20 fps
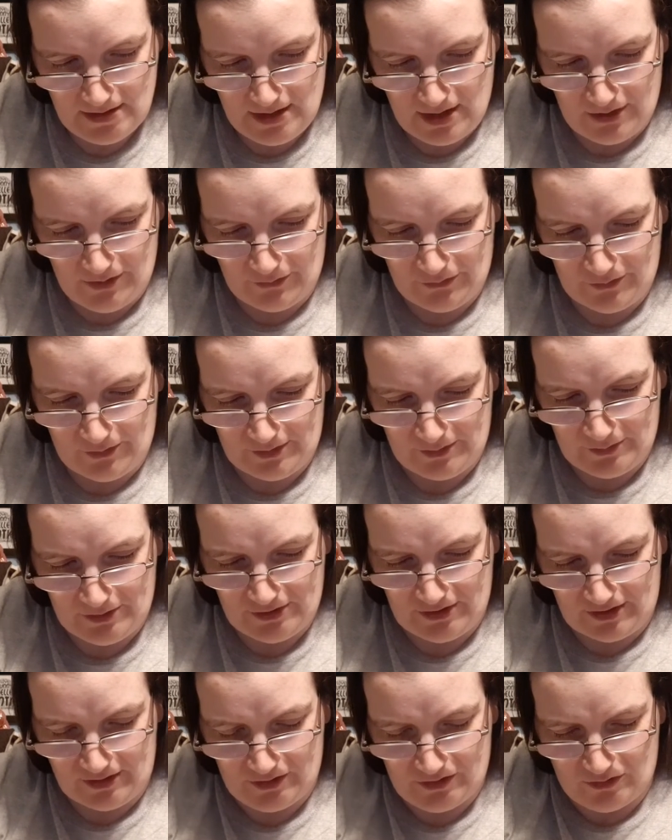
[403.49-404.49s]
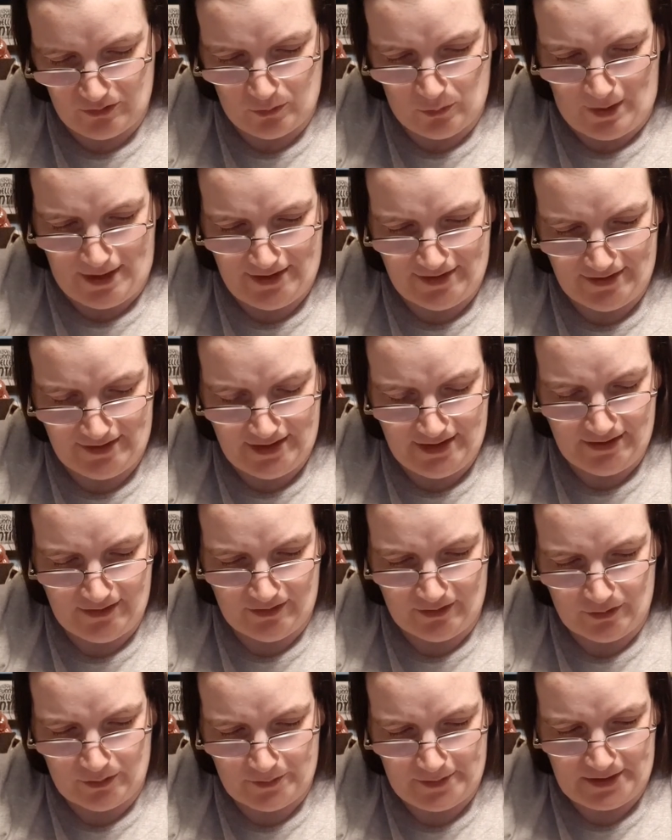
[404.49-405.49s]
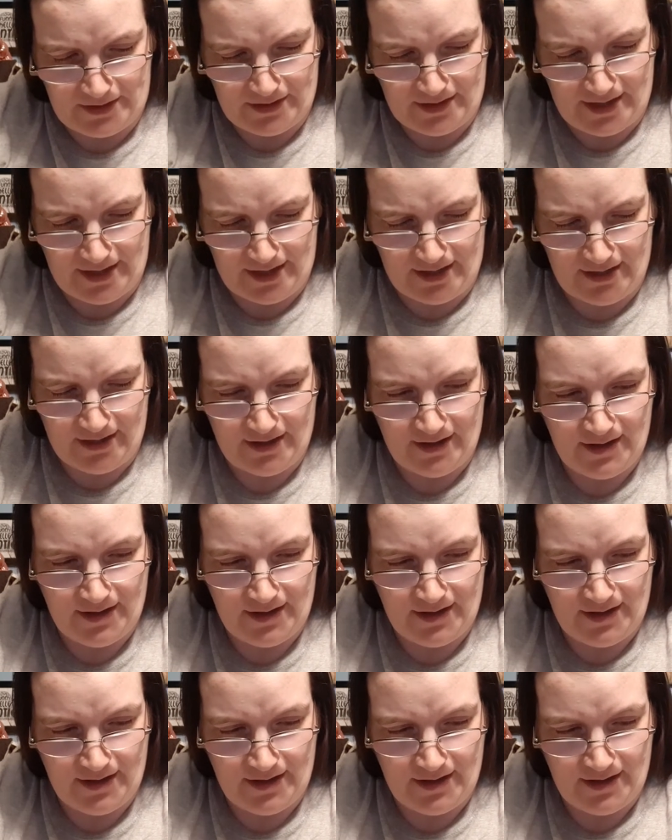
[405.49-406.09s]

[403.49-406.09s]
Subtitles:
And also, I don't want to just waste it, so it'll be like,